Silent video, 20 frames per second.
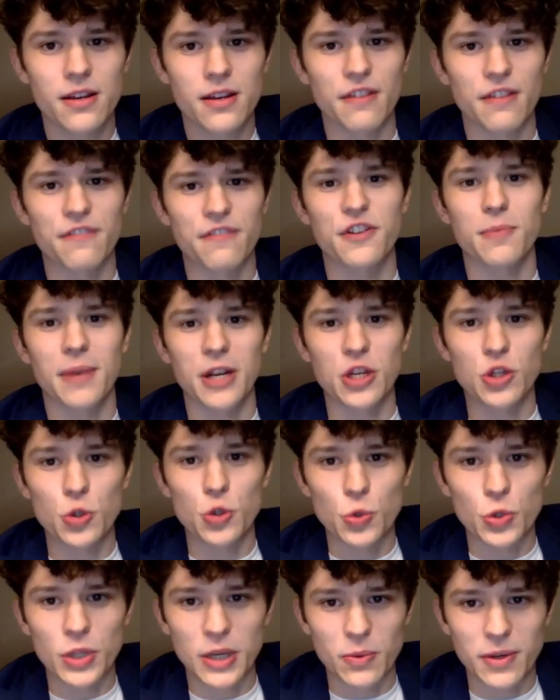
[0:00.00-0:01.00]
I fear my
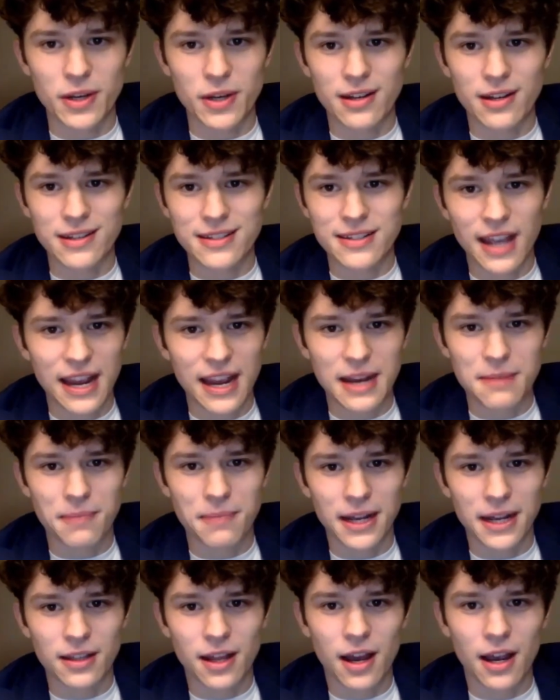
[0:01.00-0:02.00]
Julia would not deign
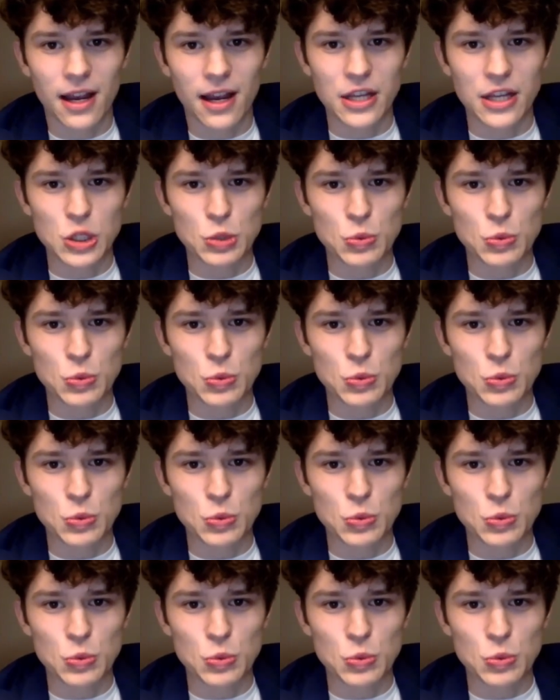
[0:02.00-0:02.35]
my lines,